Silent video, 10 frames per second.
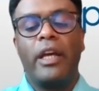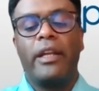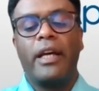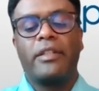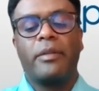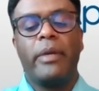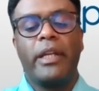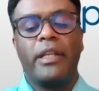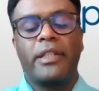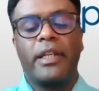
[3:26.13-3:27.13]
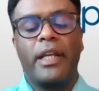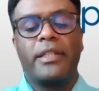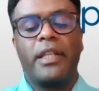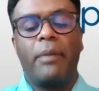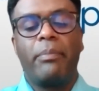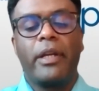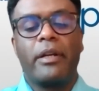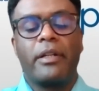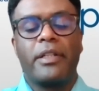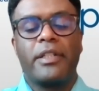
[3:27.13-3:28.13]
it doesn't mean it's gonna stop
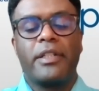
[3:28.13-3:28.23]
here.